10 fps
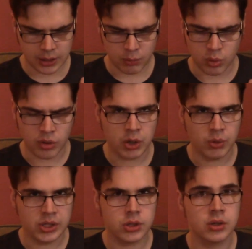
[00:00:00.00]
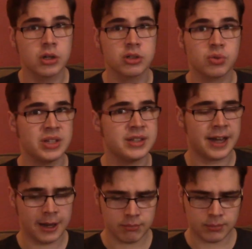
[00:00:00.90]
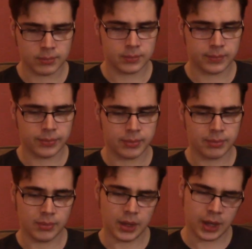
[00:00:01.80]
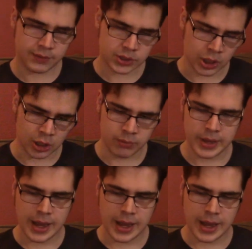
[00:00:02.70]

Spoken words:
Will they reach the nursery in time? If so,